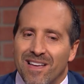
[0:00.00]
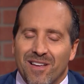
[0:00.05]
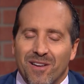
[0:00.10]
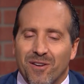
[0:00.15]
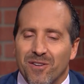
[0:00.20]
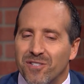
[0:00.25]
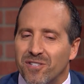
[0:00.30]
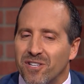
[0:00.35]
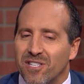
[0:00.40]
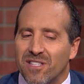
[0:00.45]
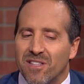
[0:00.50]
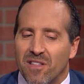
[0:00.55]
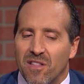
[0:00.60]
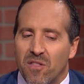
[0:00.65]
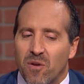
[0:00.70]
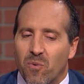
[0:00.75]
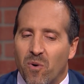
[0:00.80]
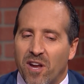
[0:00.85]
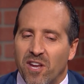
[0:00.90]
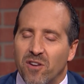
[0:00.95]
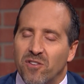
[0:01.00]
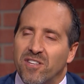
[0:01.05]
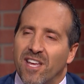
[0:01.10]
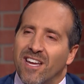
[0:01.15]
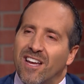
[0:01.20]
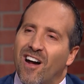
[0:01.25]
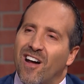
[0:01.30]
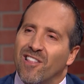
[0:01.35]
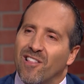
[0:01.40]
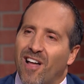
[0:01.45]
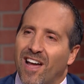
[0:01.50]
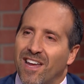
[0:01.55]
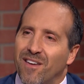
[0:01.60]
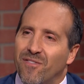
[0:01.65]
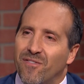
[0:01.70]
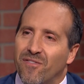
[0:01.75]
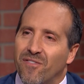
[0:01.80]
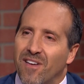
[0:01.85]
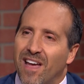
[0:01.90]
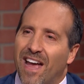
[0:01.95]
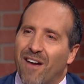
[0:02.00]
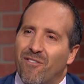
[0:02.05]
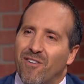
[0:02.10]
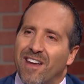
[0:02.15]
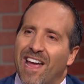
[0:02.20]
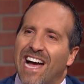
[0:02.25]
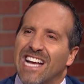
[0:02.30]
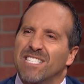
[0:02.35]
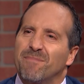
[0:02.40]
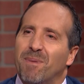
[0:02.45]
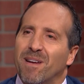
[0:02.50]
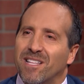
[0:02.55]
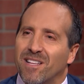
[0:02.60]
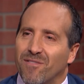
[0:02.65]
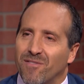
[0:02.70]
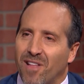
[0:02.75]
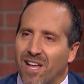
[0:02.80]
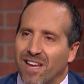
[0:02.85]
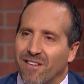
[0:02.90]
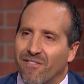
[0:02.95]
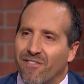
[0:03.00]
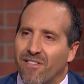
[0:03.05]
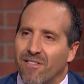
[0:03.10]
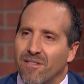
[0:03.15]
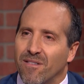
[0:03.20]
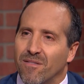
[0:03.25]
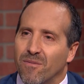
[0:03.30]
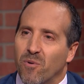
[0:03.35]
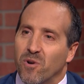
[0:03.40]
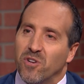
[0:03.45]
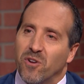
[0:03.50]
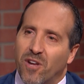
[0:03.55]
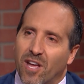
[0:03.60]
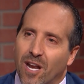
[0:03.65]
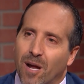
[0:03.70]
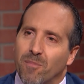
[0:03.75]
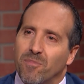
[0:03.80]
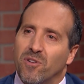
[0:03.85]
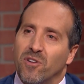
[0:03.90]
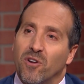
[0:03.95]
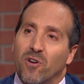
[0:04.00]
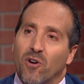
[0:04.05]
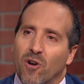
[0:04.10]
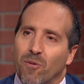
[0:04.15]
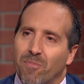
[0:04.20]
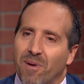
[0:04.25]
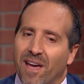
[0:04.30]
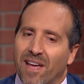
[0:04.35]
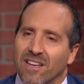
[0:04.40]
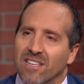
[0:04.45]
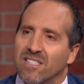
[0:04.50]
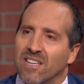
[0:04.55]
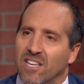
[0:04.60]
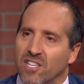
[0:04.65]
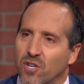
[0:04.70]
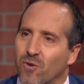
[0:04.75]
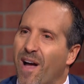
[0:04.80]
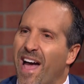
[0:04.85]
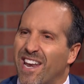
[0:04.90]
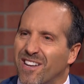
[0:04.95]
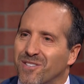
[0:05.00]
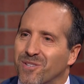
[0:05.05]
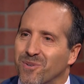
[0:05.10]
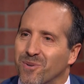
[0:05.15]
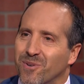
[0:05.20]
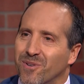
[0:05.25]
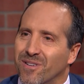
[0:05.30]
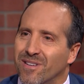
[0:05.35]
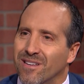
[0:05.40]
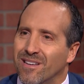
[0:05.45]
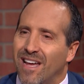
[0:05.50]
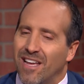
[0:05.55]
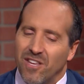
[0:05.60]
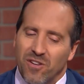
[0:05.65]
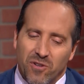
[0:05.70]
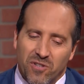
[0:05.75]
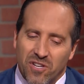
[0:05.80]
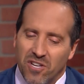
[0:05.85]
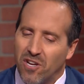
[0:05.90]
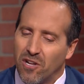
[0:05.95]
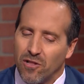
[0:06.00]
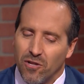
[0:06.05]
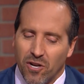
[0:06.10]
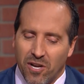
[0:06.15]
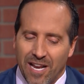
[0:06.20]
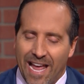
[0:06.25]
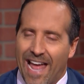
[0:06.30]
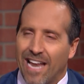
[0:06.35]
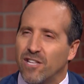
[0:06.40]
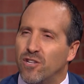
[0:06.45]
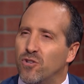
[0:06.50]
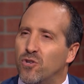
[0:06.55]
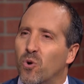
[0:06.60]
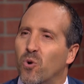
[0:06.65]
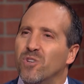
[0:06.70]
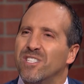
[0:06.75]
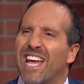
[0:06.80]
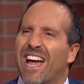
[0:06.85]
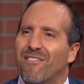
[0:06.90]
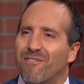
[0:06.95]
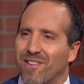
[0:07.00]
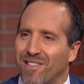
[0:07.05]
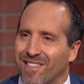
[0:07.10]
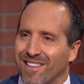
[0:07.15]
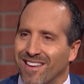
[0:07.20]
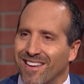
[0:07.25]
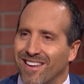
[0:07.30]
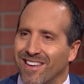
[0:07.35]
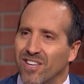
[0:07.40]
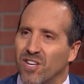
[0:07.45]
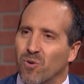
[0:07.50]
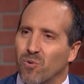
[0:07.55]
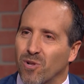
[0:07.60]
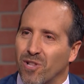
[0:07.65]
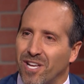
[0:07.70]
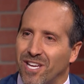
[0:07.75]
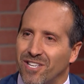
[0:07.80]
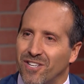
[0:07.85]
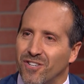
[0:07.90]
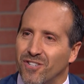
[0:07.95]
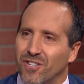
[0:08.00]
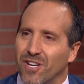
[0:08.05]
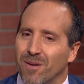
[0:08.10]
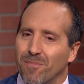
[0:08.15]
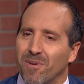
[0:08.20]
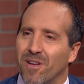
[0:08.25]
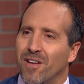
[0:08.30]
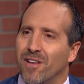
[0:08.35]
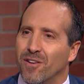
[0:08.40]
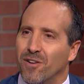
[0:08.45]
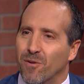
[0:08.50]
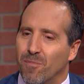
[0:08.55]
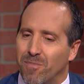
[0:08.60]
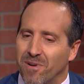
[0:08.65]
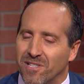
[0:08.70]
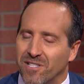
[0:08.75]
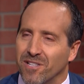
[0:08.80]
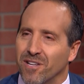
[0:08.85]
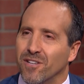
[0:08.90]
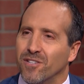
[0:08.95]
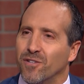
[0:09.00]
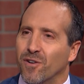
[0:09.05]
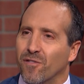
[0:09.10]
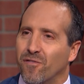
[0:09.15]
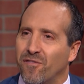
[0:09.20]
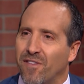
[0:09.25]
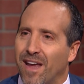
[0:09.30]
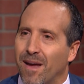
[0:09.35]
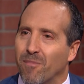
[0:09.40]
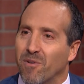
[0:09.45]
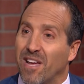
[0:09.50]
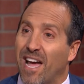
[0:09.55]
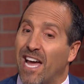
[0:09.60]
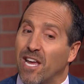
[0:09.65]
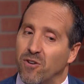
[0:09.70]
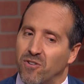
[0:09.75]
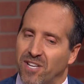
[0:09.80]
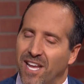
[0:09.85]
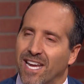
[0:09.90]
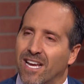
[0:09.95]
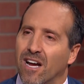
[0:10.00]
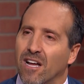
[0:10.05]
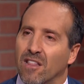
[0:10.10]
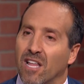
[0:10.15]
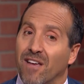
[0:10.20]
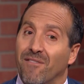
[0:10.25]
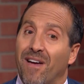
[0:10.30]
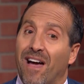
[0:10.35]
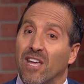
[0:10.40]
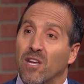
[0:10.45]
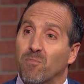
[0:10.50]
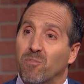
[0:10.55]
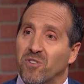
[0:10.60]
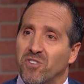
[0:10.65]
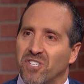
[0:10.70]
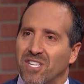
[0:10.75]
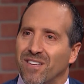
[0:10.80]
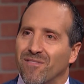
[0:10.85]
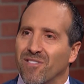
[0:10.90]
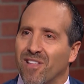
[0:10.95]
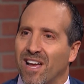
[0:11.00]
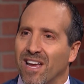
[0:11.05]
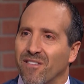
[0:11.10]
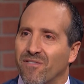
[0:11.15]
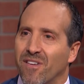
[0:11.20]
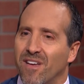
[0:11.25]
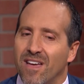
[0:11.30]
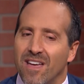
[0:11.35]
Because just the way you take on life, every aspect of life, when you get up till you go to bed, is your attitude. You look at attitude towards everything, your relationship, your business, your family, how you take on life, how you perceive life.